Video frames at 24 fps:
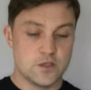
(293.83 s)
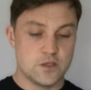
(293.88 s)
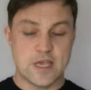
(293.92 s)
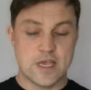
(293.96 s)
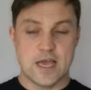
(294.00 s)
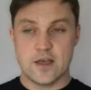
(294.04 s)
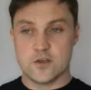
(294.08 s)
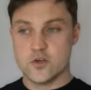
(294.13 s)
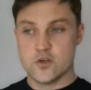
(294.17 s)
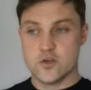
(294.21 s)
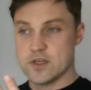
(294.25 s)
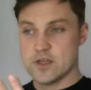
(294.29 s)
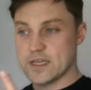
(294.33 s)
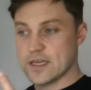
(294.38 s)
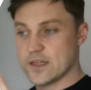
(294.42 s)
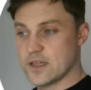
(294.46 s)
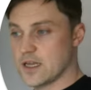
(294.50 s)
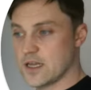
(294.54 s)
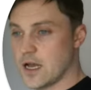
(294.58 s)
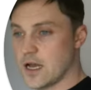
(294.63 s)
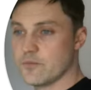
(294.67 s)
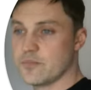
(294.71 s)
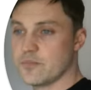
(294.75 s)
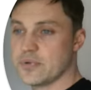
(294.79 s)
yeah, you can get
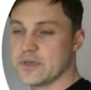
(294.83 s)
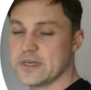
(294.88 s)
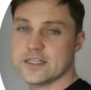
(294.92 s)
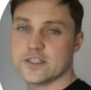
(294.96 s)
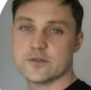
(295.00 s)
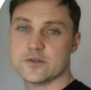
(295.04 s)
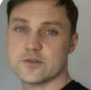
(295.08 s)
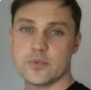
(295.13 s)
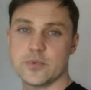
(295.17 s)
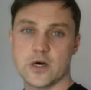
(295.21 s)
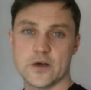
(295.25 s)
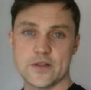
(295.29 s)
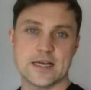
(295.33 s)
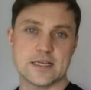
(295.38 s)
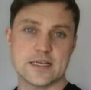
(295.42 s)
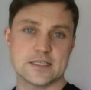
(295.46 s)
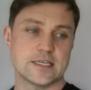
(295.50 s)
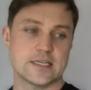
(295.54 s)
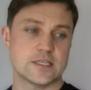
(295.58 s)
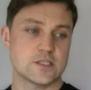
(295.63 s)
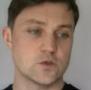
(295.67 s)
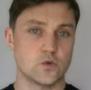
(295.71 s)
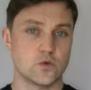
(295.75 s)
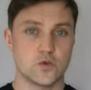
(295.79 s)
the company to buy the
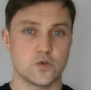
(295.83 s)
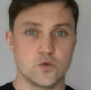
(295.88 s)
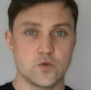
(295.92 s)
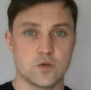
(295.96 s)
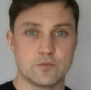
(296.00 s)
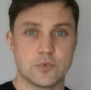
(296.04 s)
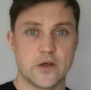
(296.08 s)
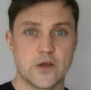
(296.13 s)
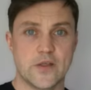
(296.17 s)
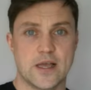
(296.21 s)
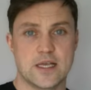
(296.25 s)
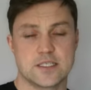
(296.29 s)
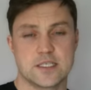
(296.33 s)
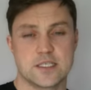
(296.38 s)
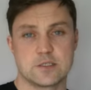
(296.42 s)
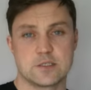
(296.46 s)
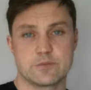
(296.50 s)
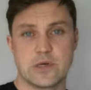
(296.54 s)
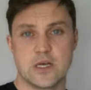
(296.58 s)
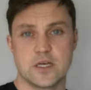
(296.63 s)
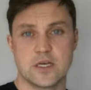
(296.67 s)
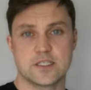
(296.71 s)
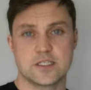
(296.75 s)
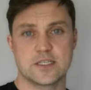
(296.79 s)
assets, or you can buy the assets
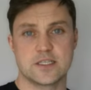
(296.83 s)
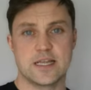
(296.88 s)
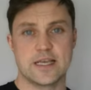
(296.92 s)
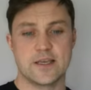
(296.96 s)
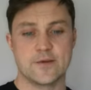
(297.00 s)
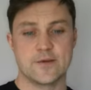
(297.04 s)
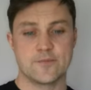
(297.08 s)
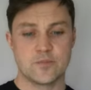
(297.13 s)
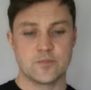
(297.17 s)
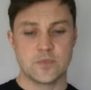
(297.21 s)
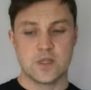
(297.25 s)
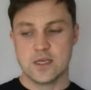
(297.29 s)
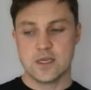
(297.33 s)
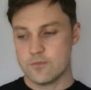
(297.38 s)
personally.